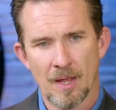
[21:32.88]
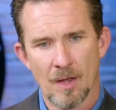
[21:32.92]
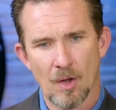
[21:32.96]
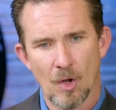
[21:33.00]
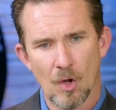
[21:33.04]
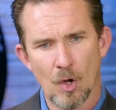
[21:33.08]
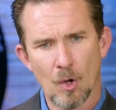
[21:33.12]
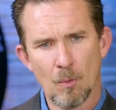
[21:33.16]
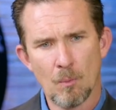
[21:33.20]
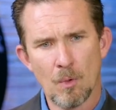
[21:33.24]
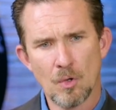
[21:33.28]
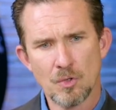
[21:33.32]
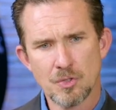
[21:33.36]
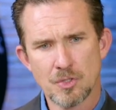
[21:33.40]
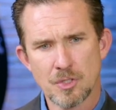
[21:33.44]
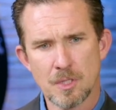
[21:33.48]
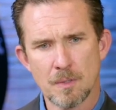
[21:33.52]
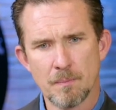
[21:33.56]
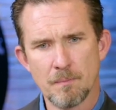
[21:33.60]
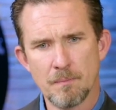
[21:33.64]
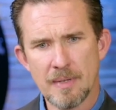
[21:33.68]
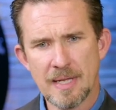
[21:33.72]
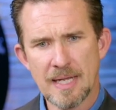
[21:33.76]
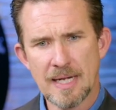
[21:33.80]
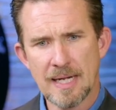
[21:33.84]
Almost
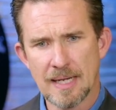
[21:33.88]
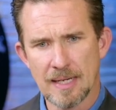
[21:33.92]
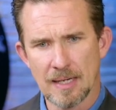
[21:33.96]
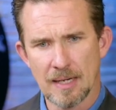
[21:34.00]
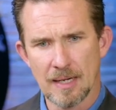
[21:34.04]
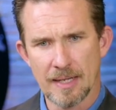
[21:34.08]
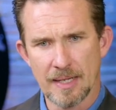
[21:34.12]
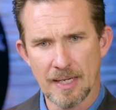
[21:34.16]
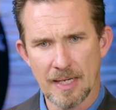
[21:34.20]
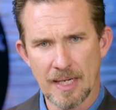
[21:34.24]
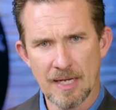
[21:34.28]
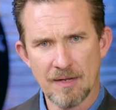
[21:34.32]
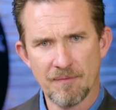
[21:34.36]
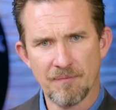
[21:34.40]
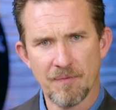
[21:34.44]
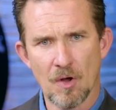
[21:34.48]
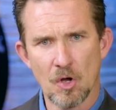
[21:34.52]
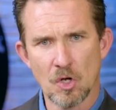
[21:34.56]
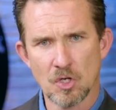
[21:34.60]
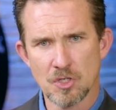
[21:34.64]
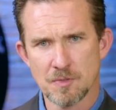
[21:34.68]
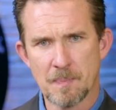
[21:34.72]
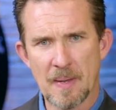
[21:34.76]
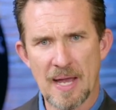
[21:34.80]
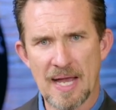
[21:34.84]
immediately, he
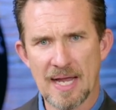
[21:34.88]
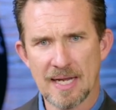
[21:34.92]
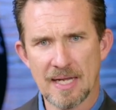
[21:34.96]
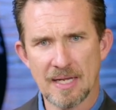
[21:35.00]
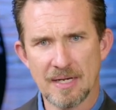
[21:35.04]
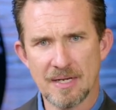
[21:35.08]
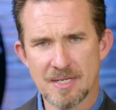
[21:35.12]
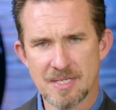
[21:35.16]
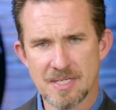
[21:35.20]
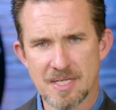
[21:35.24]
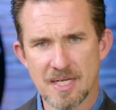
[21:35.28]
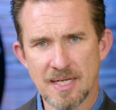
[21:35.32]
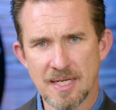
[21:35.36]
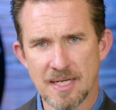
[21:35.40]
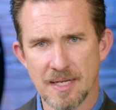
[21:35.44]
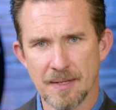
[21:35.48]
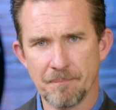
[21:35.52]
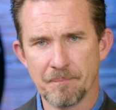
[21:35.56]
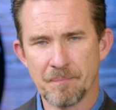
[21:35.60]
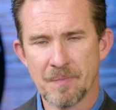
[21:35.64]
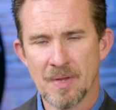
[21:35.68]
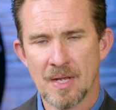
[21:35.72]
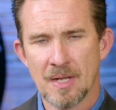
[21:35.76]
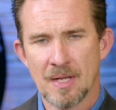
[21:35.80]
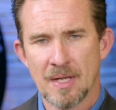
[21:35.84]
falls back into sin.
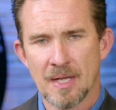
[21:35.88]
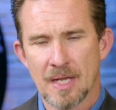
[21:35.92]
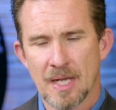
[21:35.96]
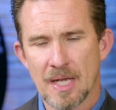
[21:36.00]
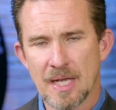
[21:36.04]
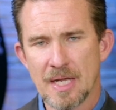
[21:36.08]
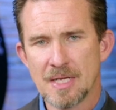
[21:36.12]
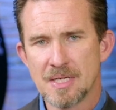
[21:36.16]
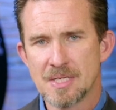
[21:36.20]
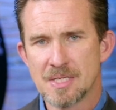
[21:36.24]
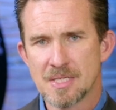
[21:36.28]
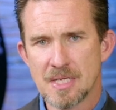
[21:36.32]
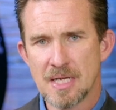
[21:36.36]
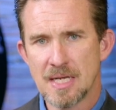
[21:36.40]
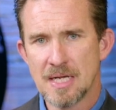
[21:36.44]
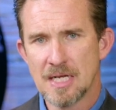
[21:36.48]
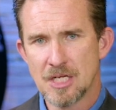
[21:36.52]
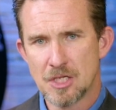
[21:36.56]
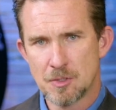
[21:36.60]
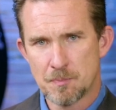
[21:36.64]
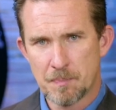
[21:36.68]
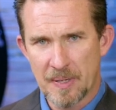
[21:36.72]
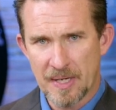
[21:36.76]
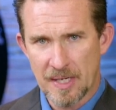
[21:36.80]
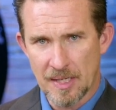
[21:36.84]
He
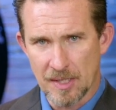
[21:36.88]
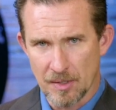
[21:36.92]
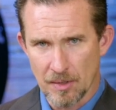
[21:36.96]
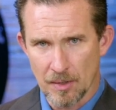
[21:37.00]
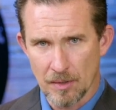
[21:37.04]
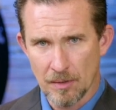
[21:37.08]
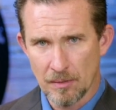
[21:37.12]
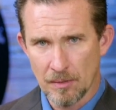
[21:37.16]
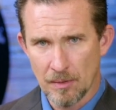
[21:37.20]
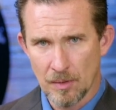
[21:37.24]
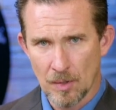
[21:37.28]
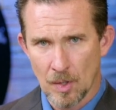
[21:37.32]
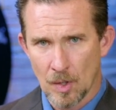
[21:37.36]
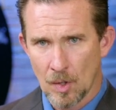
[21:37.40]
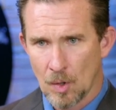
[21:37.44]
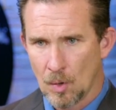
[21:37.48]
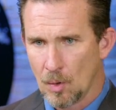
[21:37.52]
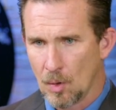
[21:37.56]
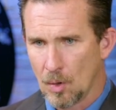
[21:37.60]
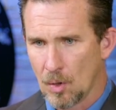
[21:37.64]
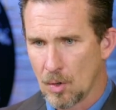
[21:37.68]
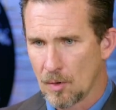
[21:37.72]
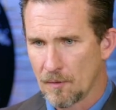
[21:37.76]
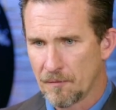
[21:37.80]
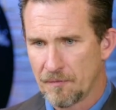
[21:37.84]
sees Peter
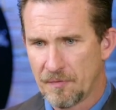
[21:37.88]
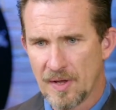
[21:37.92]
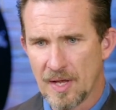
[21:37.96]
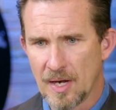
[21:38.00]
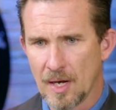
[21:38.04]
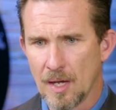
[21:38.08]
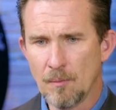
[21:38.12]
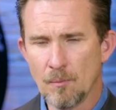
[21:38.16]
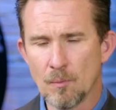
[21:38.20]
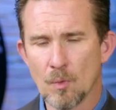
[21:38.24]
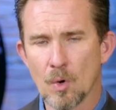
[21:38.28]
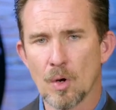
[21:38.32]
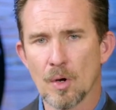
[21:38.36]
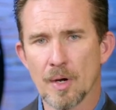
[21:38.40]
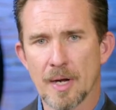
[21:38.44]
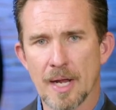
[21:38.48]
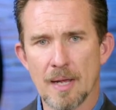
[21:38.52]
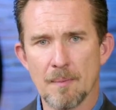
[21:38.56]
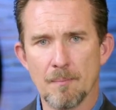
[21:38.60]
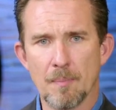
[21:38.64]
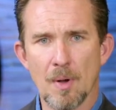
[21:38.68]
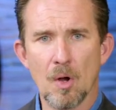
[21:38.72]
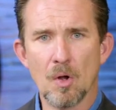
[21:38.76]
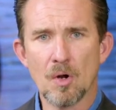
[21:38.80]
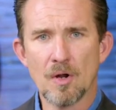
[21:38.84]
or Philip work a
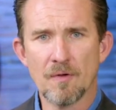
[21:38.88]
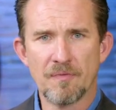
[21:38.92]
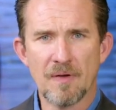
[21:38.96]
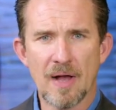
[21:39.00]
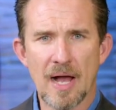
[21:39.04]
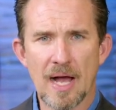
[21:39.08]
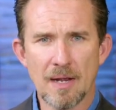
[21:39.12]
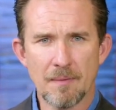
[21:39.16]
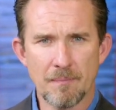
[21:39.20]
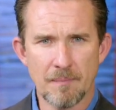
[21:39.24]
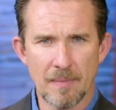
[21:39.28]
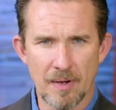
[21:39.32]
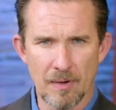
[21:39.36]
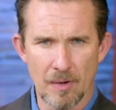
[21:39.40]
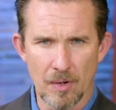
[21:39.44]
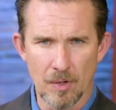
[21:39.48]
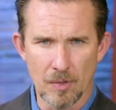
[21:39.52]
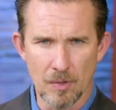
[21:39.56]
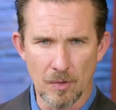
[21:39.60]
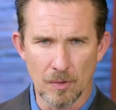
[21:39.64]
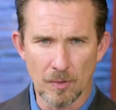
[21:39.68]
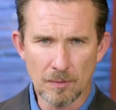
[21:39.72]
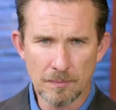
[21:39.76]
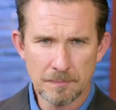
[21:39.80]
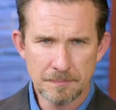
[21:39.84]
bona fide
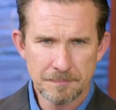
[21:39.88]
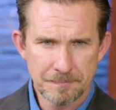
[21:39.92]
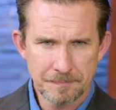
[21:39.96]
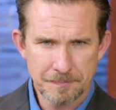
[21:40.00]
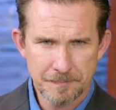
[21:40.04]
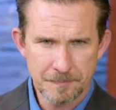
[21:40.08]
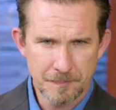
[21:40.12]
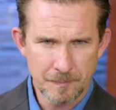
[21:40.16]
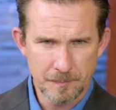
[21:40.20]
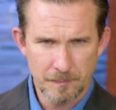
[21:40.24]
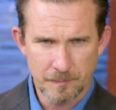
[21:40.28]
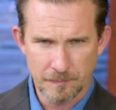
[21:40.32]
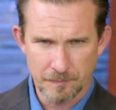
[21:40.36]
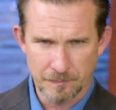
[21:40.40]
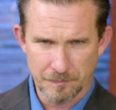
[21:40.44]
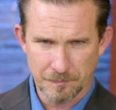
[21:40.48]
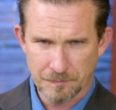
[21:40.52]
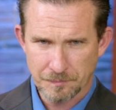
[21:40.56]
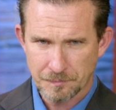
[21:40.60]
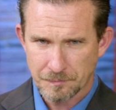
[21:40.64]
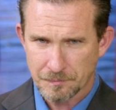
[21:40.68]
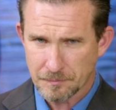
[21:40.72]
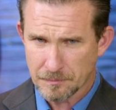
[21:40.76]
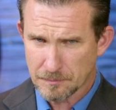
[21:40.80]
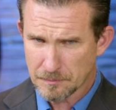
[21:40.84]
miracle
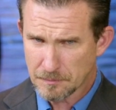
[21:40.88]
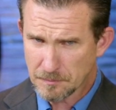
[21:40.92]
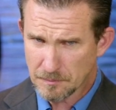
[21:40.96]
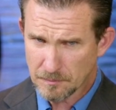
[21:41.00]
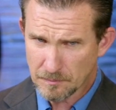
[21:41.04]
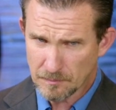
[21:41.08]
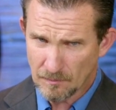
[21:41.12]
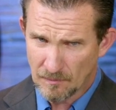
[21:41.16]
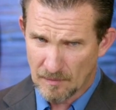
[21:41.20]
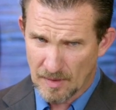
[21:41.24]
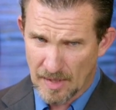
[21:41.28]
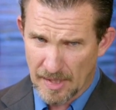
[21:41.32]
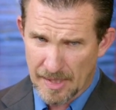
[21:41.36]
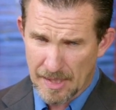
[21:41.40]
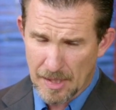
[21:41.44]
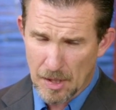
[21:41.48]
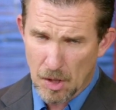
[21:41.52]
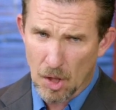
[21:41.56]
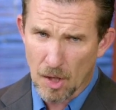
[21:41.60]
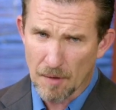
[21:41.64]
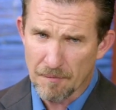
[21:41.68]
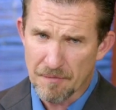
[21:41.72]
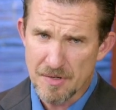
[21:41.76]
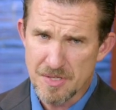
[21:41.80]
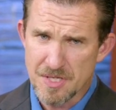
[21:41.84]
and he
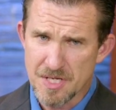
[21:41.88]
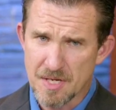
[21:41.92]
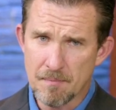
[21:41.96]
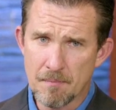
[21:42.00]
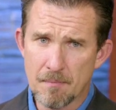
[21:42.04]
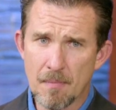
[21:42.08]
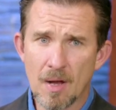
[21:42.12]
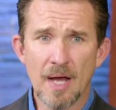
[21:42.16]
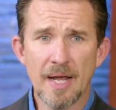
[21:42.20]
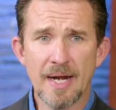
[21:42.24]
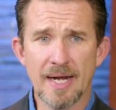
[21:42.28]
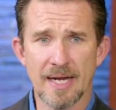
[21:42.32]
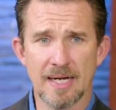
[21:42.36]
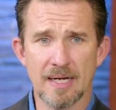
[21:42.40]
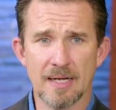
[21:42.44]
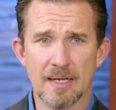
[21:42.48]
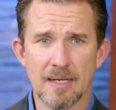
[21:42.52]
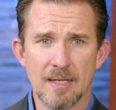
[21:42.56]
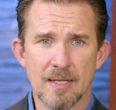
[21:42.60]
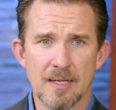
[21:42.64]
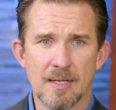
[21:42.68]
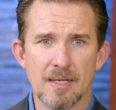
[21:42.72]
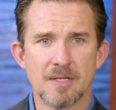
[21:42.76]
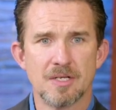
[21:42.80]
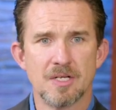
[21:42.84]
offers him money
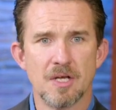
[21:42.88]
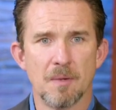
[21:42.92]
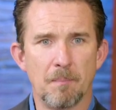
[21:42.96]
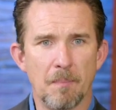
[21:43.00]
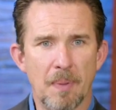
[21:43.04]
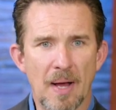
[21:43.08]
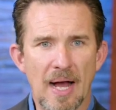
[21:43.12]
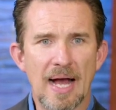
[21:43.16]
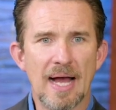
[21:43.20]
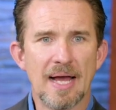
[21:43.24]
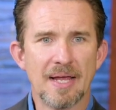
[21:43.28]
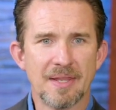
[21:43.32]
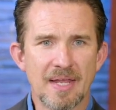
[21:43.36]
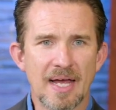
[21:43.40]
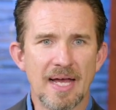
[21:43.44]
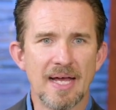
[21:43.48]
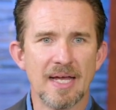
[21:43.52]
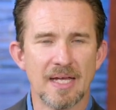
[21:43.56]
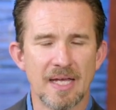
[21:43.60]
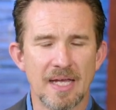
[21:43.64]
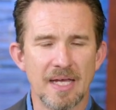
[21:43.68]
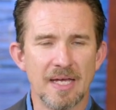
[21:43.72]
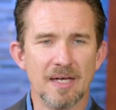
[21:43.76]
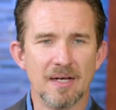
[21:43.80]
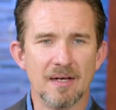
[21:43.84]
to buy
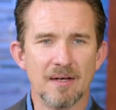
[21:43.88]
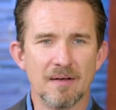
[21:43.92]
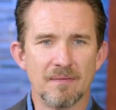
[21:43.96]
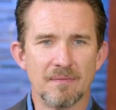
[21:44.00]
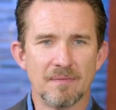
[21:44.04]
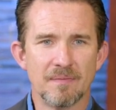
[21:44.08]
that gift.